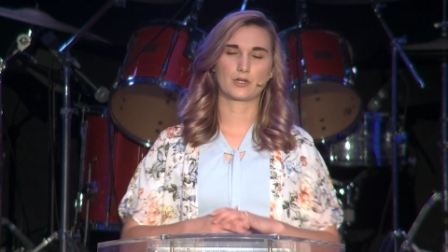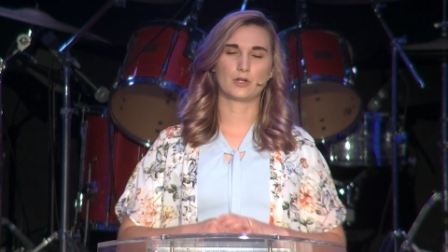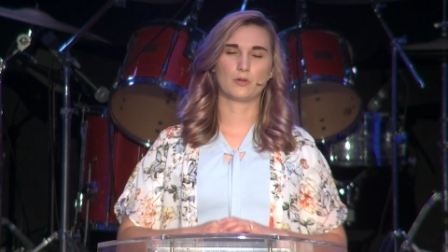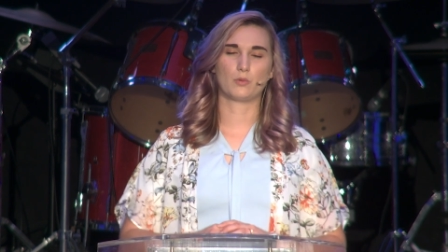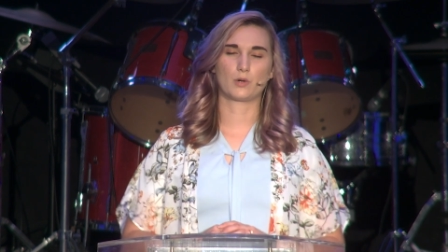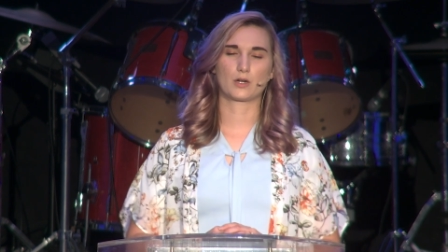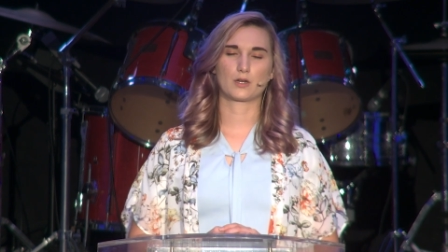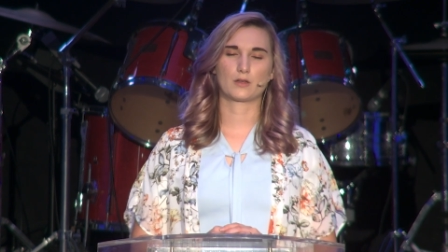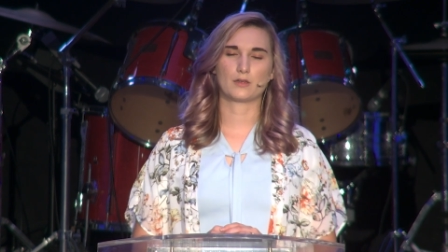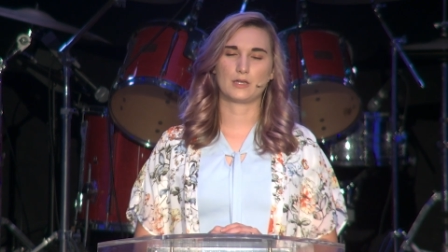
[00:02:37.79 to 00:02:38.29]
going to
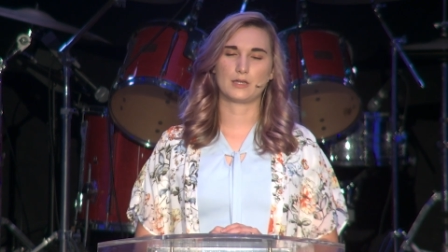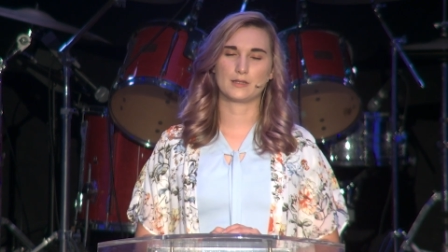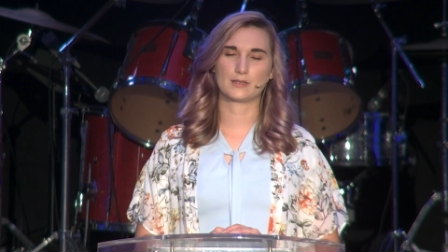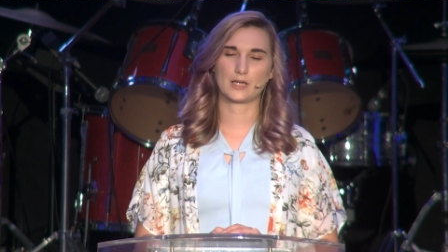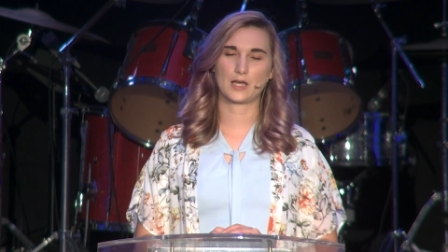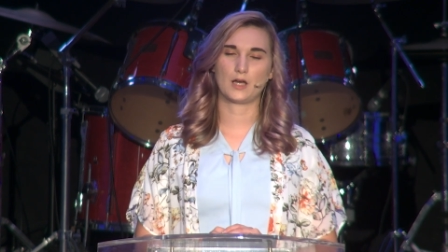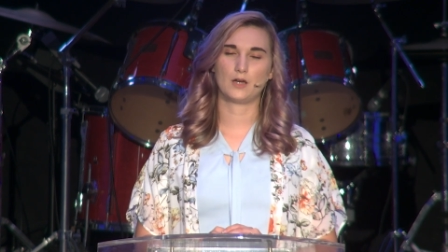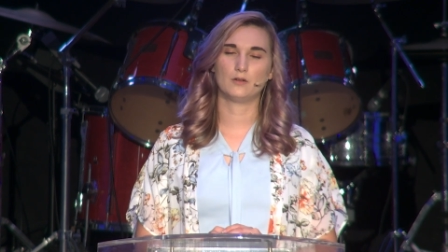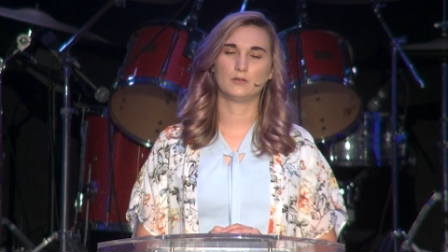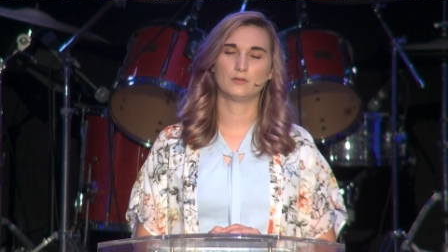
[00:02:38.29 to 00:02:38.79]
work
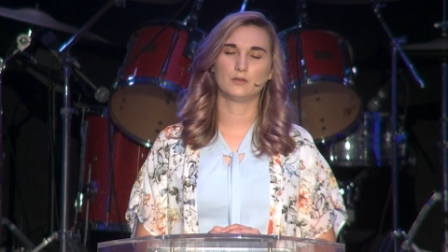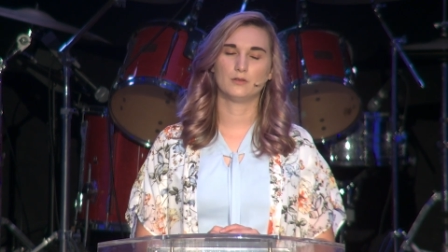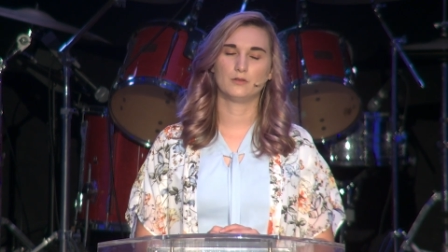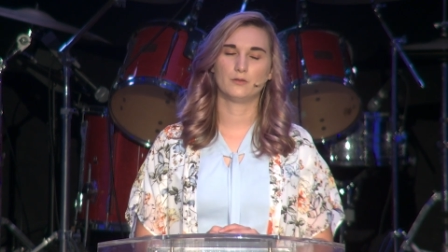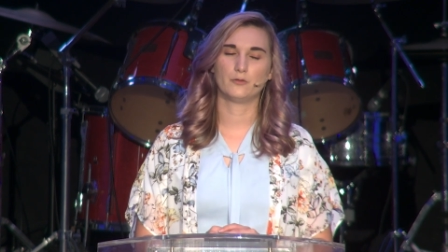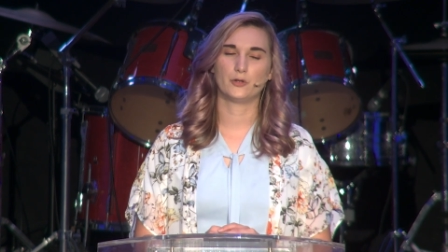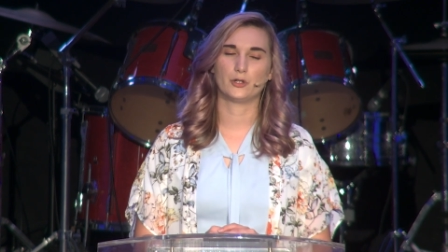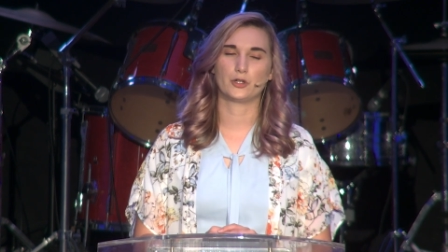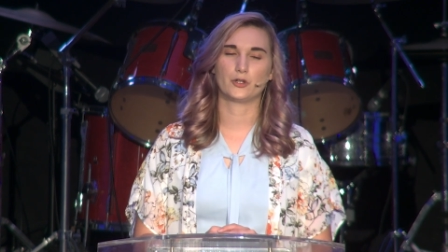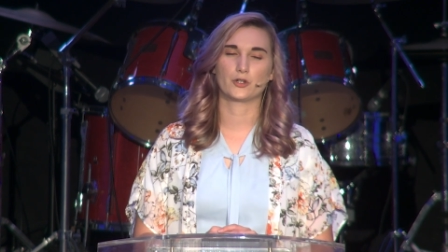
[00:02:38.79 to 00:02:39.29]
things out
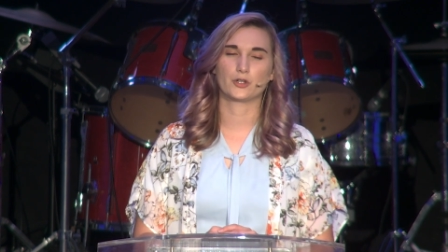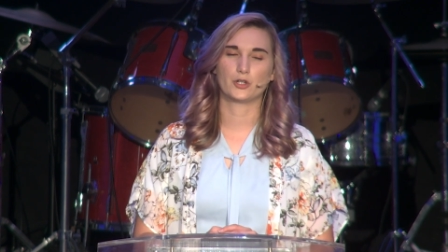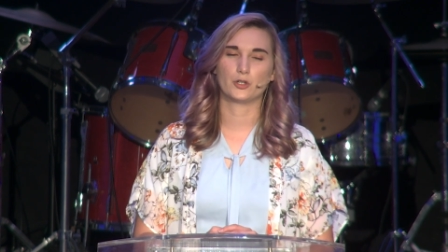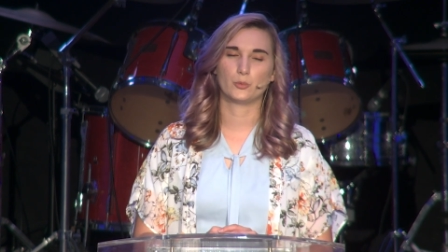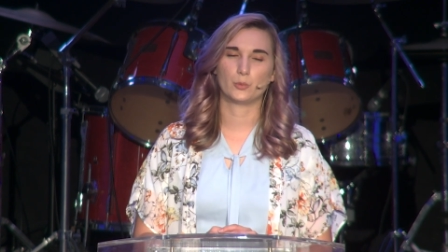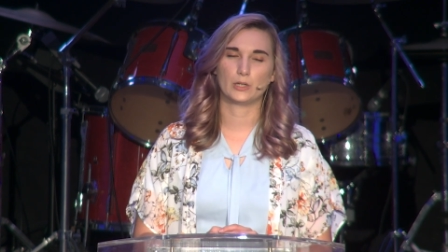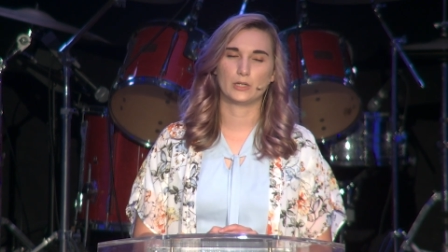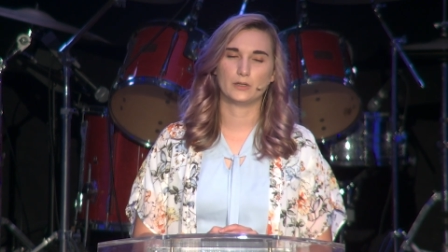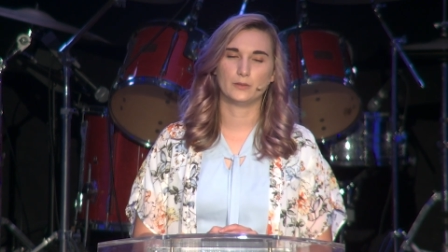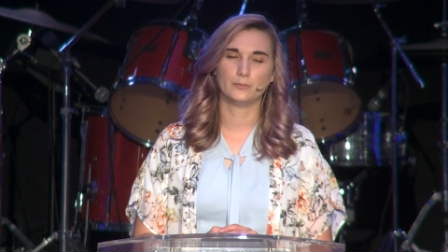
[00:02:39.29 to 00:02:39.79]
for your
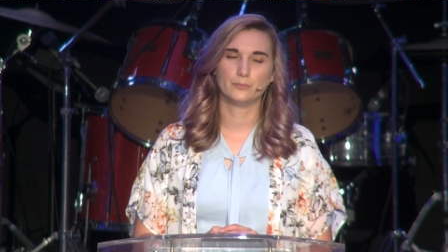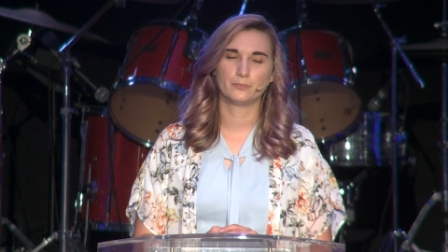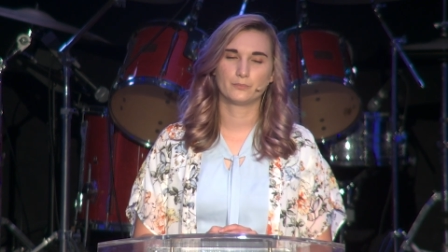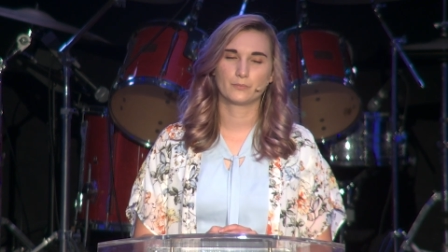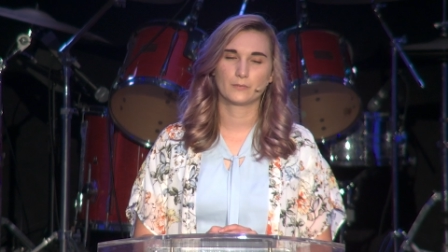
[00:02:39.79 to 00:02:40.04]
good Well,